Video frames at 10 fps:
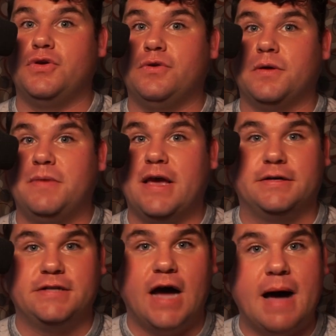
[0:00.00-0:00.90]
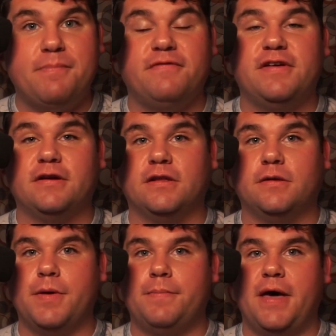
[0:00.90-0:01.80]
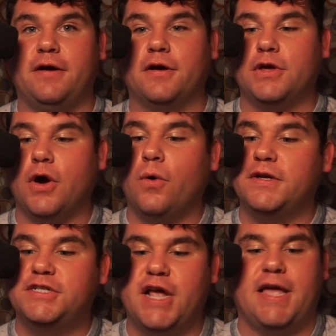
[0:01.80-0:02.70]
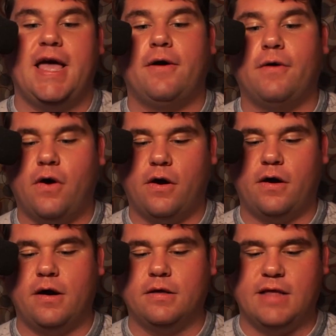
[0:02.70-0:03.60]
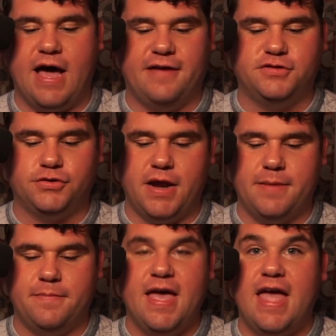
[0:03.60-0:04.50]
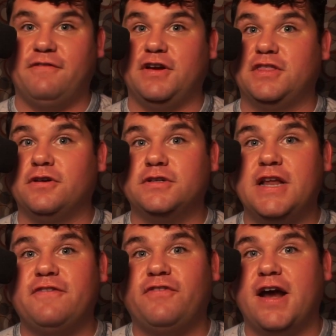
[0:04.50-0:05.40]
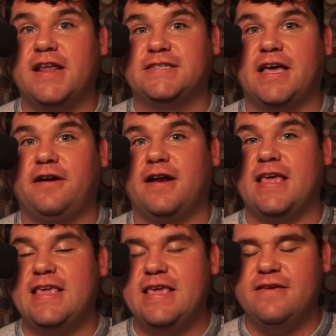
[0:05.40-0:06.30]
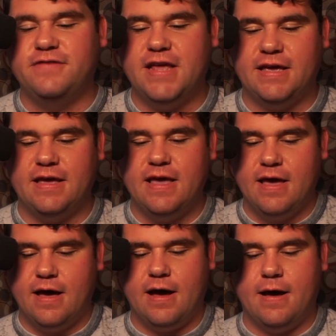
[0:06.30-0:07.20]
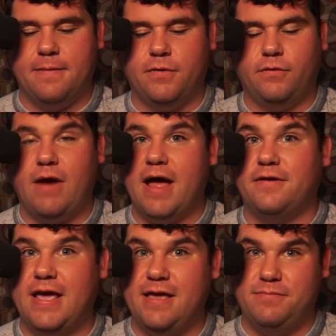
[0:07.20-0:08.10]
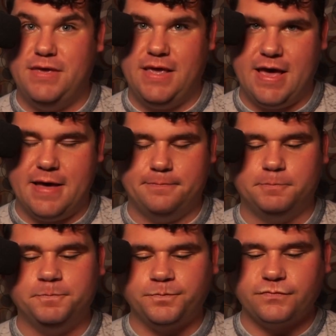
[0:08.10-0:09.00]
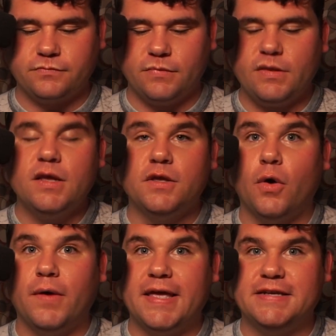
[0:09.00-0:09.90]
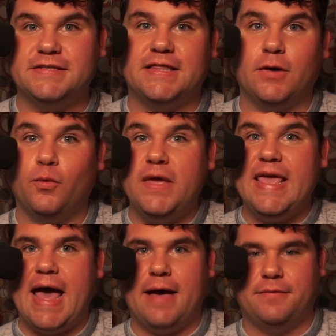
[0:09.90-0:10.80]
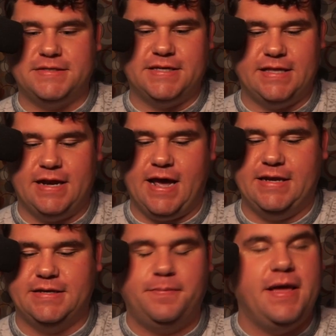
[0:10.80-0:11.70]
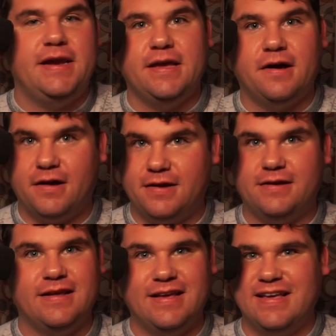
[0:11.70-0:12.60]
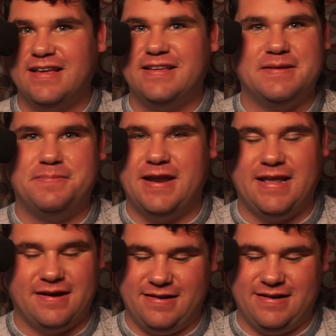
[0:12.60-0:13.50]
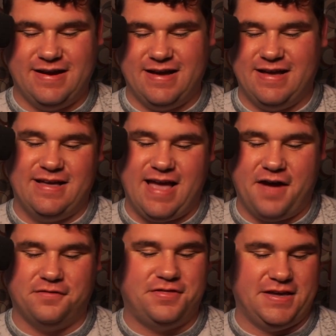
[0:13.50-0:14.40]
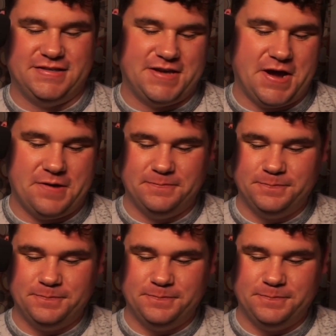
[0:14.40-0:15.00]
can be on top of it a little bit better, go and check out our live stream every Thursday, Friday, Saturday evening, around 8 p.m. going into the wee hours of the night, depending on how things go